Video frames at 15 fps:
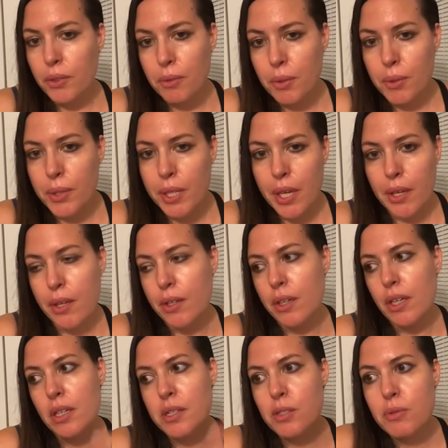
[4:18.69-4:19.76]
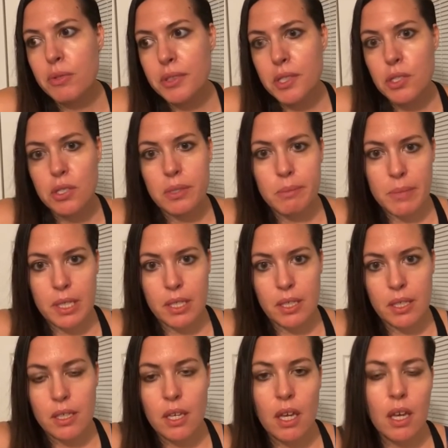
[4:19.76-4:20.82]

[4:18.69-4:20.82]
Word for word: Road Again, and it's really just me